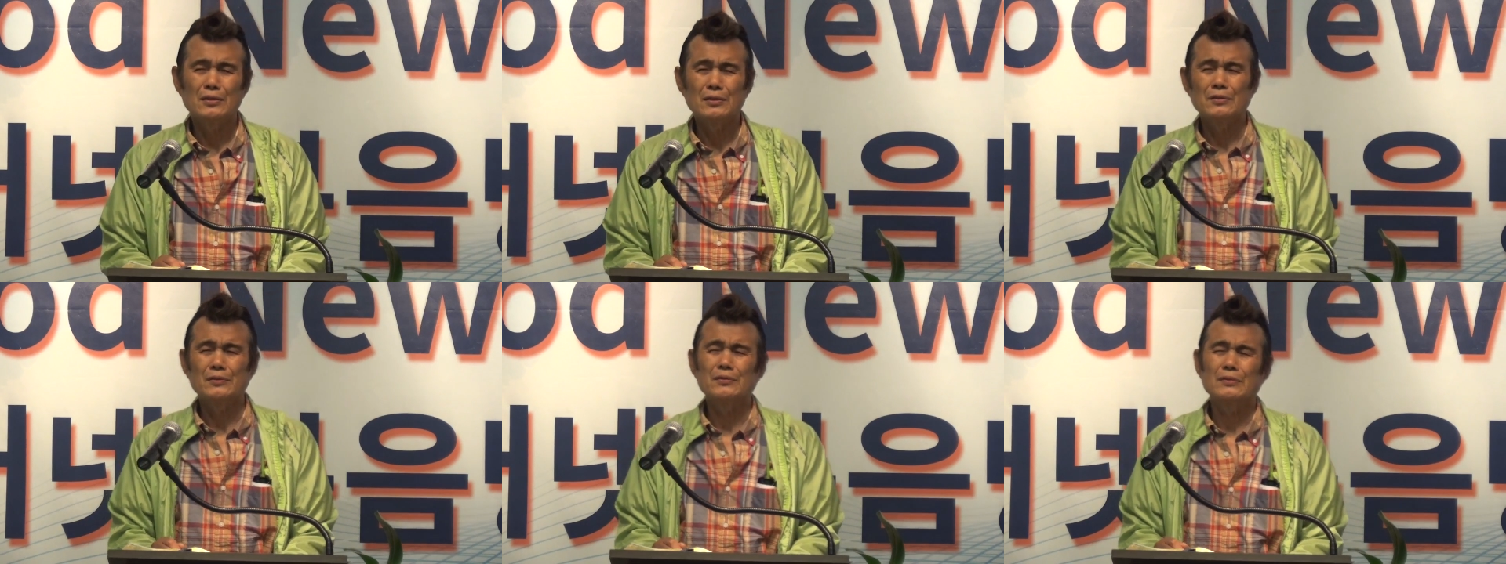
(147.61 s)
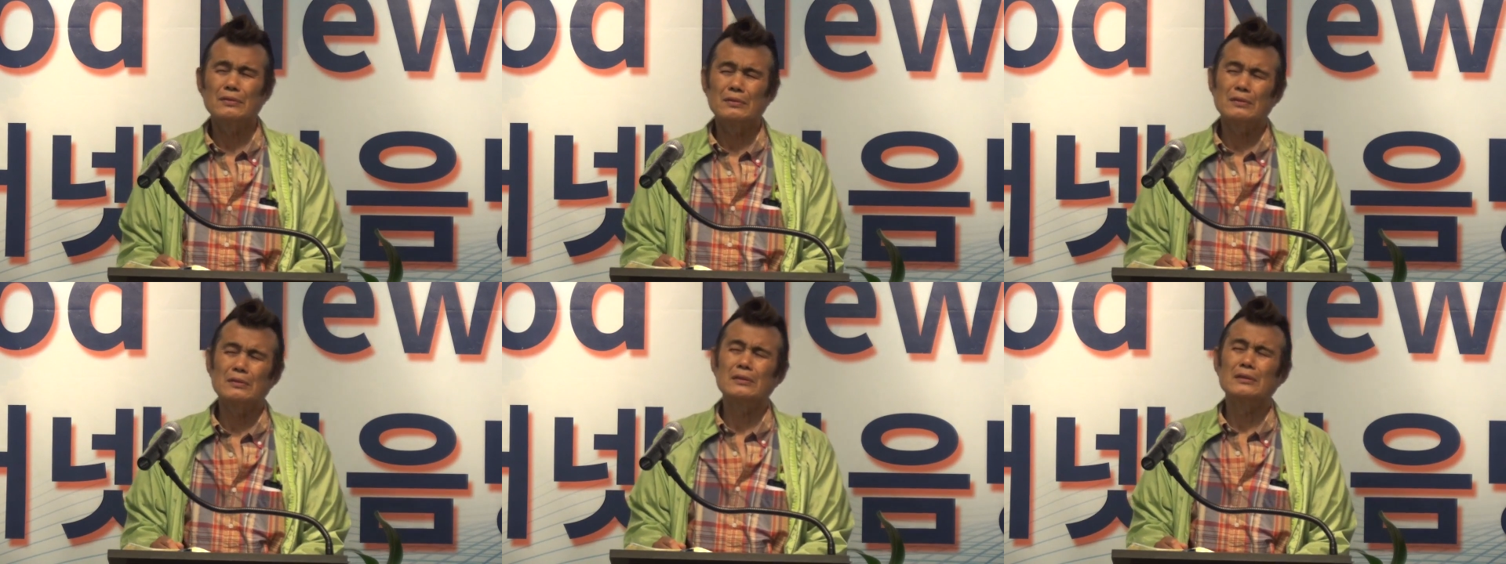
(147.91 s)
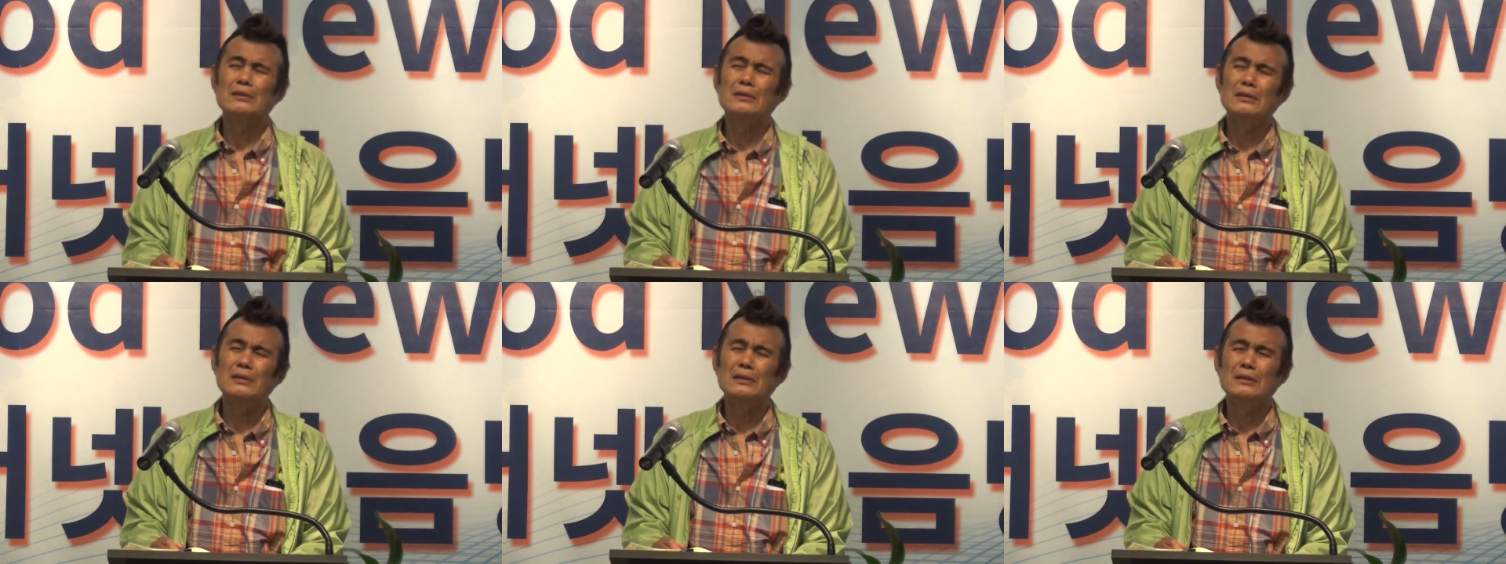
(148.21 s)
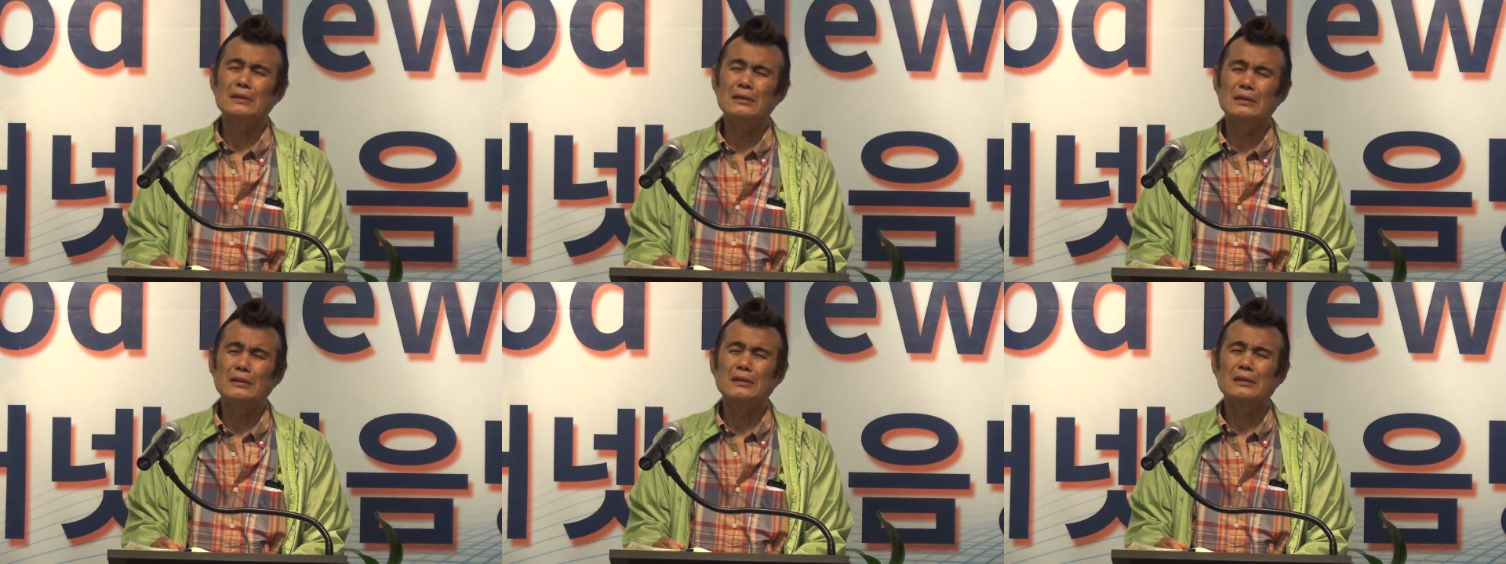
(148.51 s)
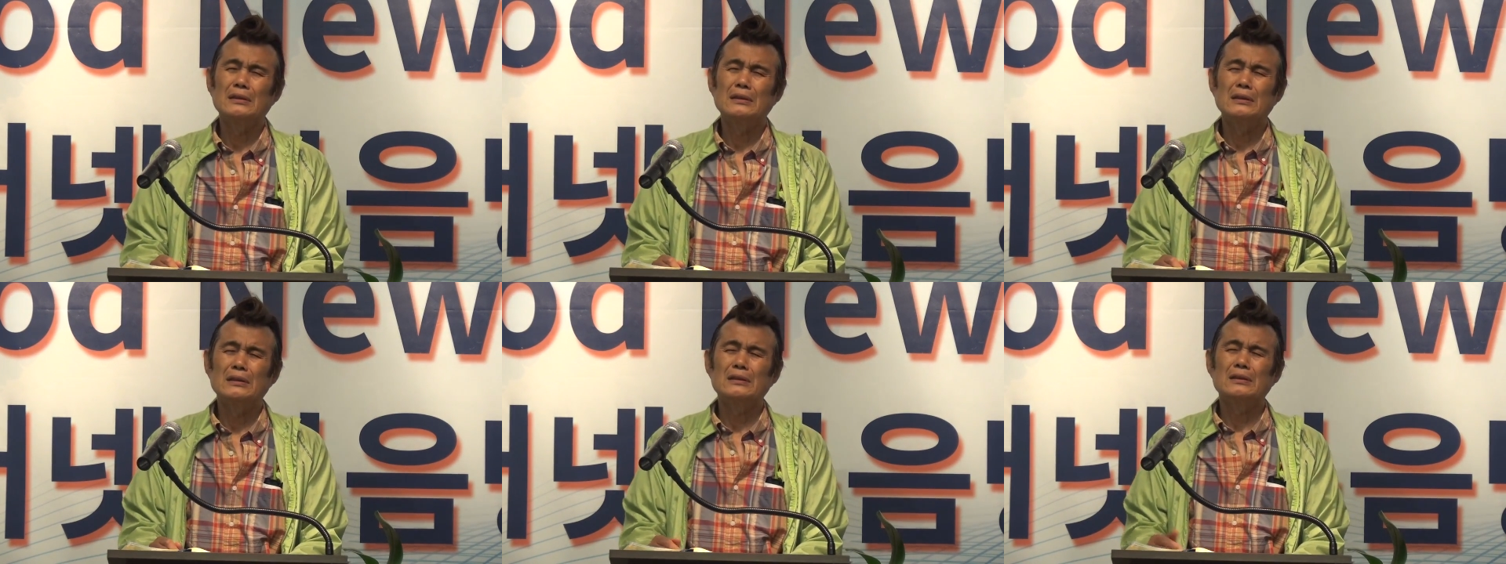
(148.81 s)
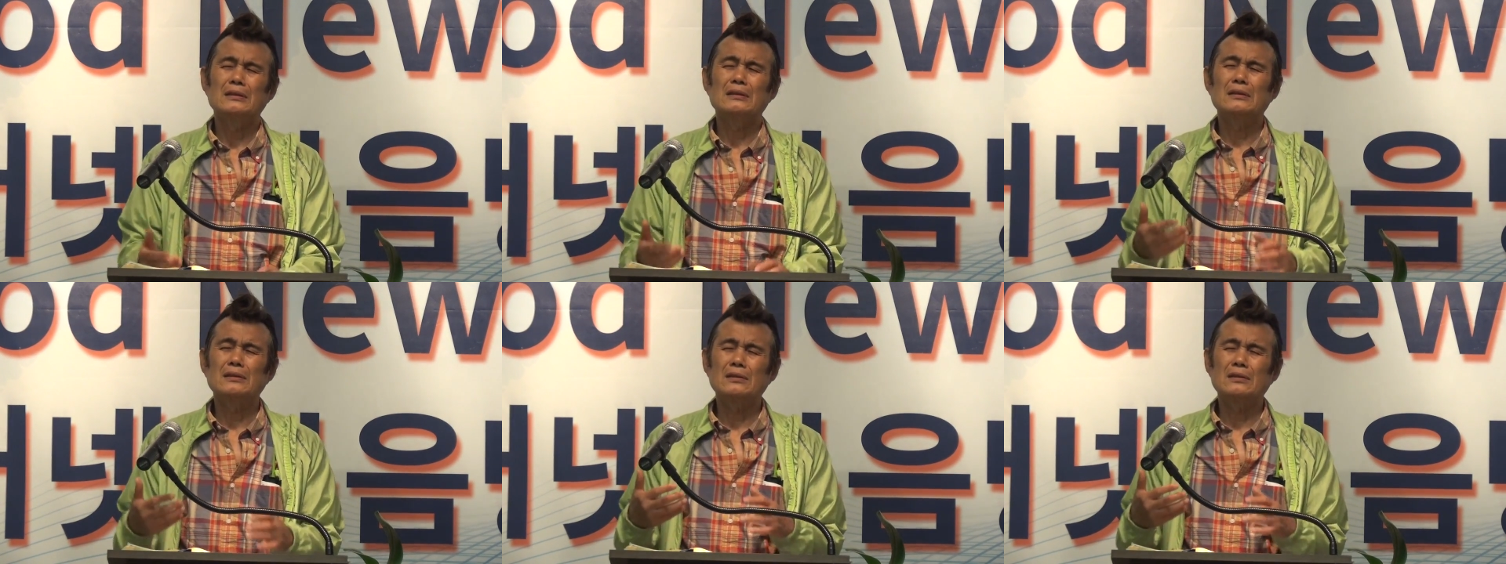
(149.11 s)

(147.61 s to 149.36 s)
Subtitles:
No one is speaking in this clip.